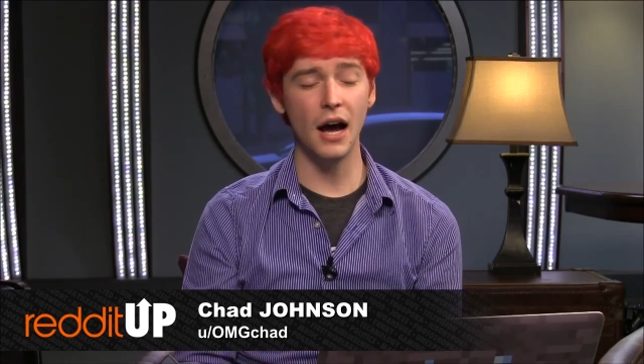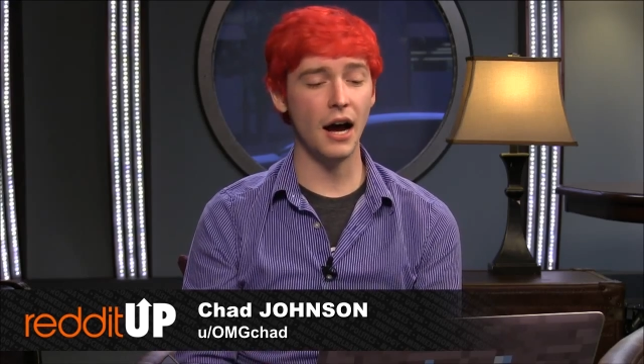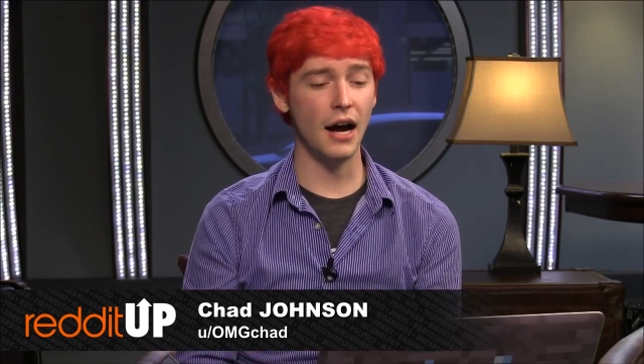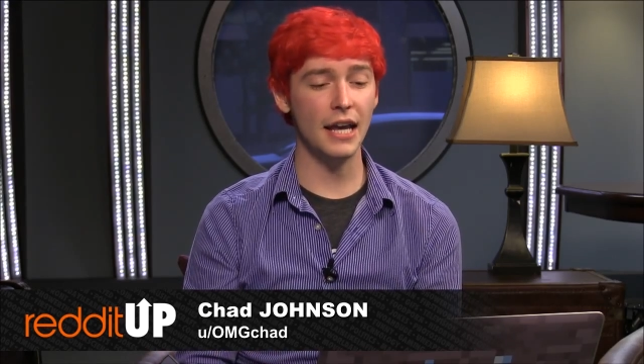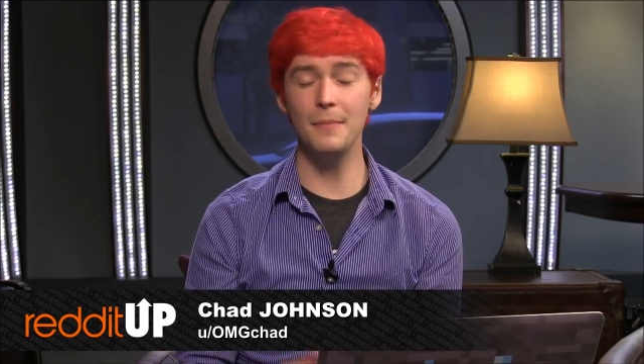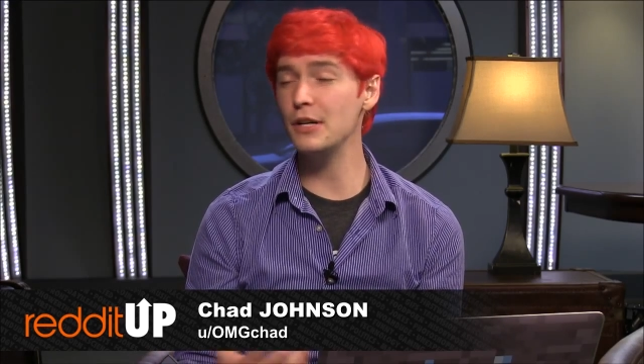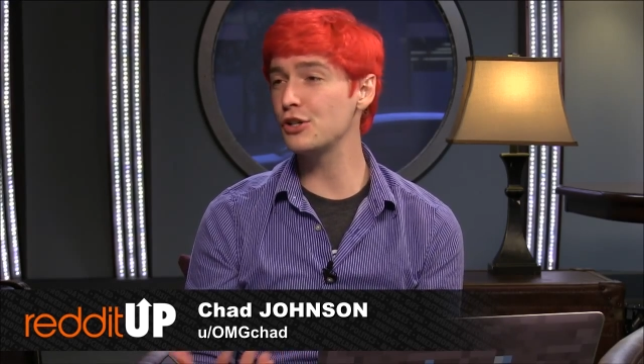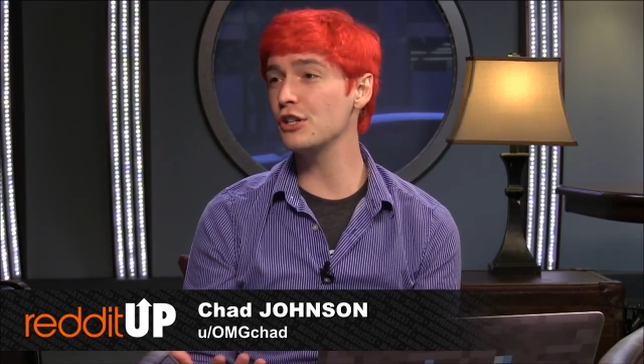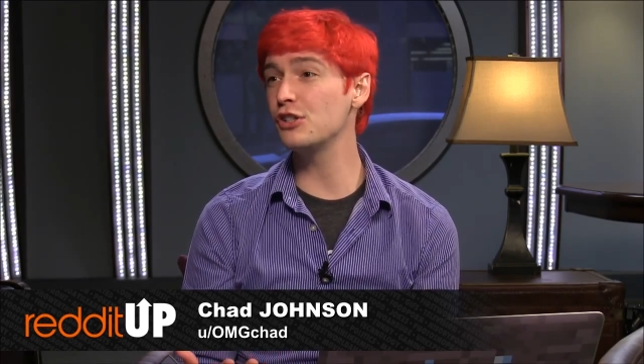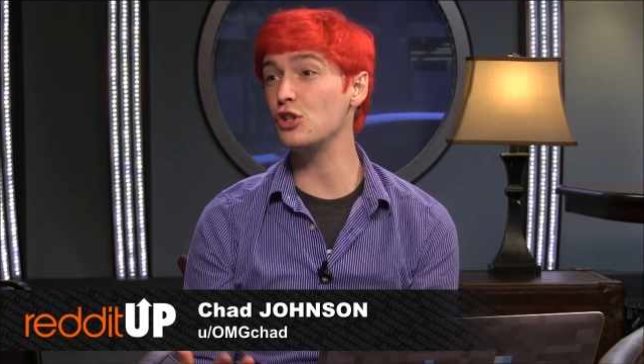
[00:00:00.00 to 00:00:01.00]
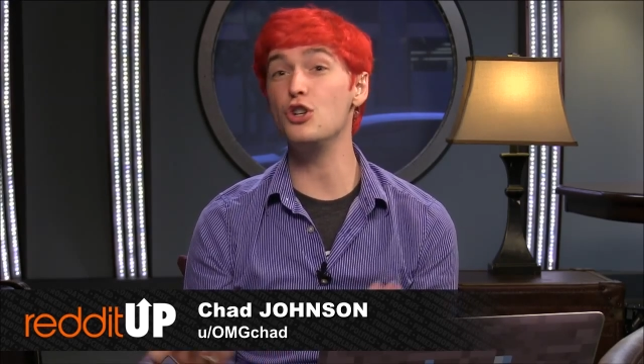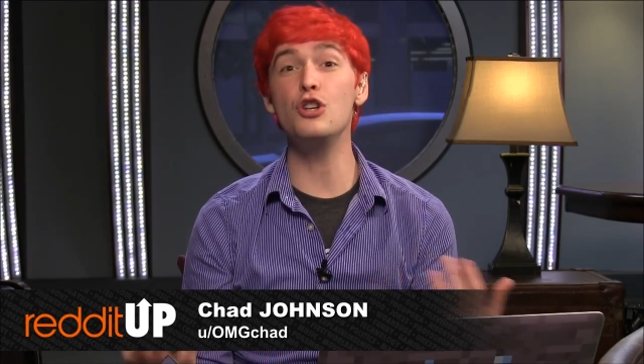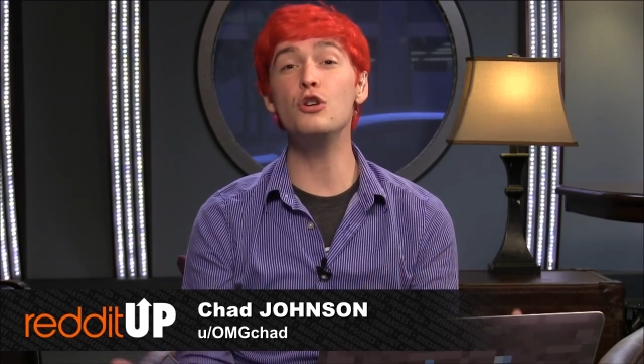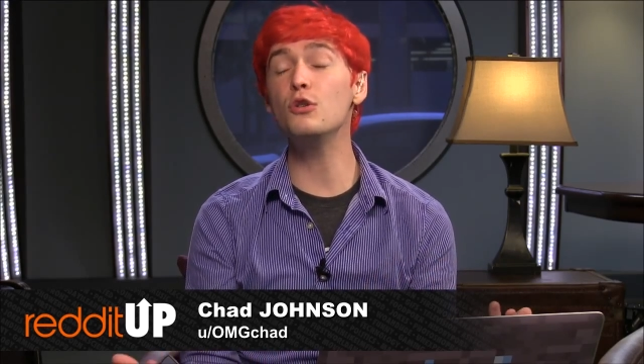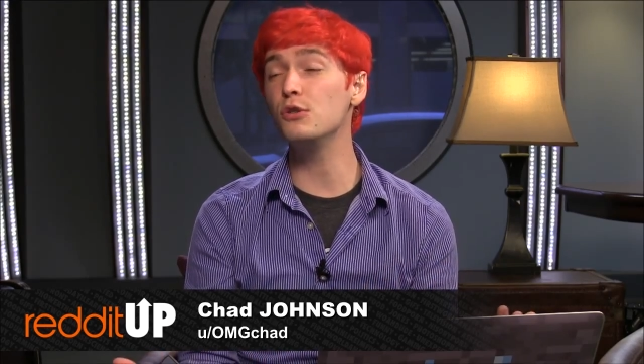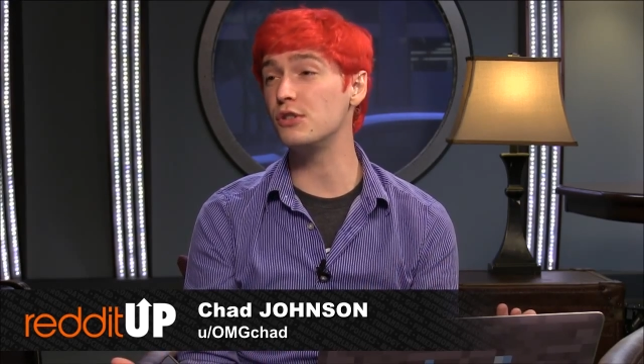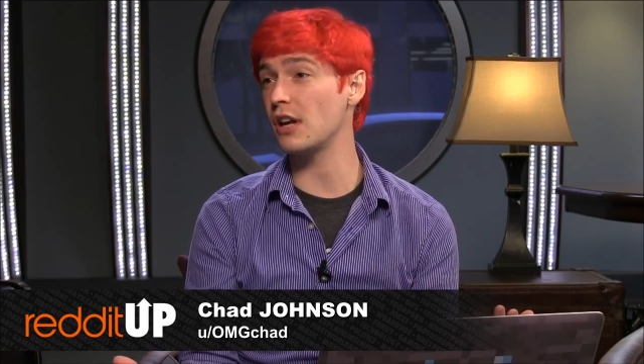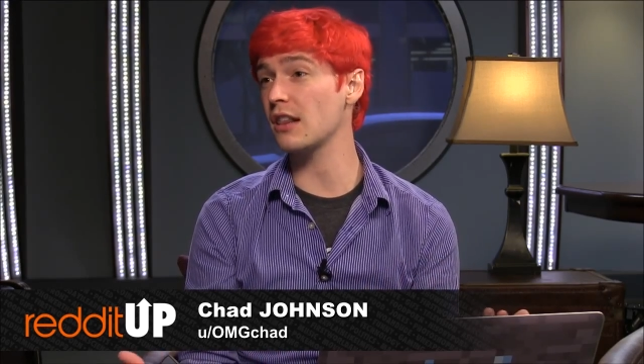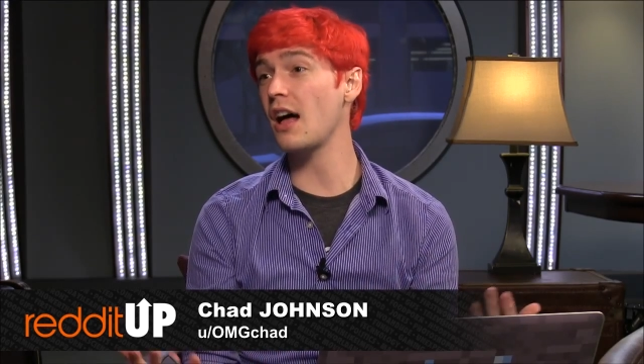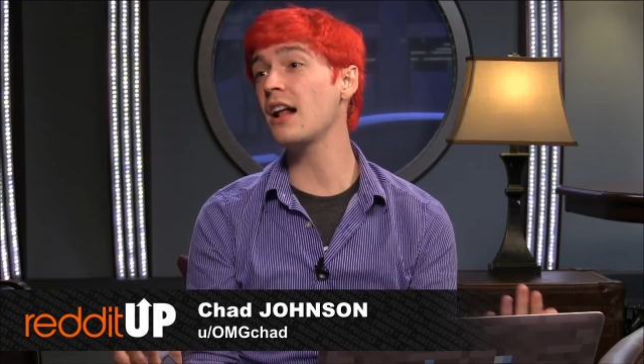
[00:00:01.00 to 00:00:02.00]
Uh, images, news,
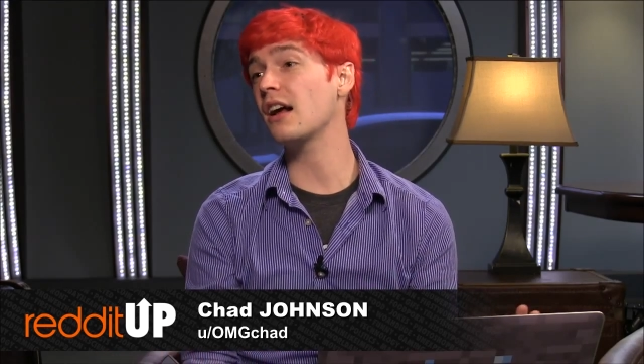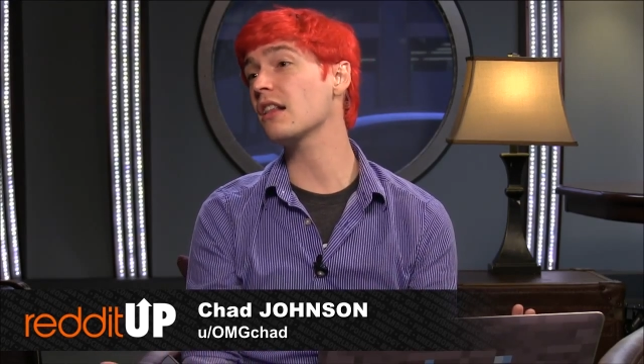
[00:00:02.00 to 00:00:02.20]
a lot,